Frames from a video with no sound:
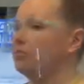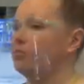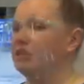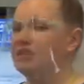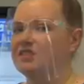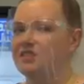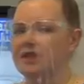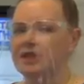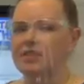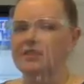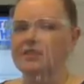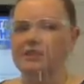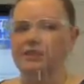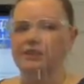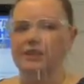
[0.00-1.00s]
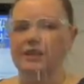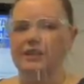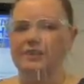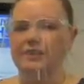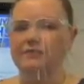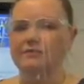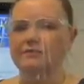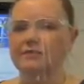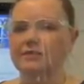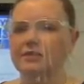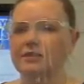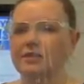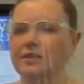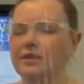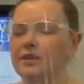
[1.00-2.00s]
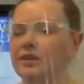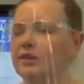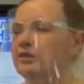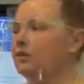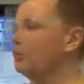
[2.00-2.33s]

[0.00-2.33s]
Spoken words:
is 30 degrees. So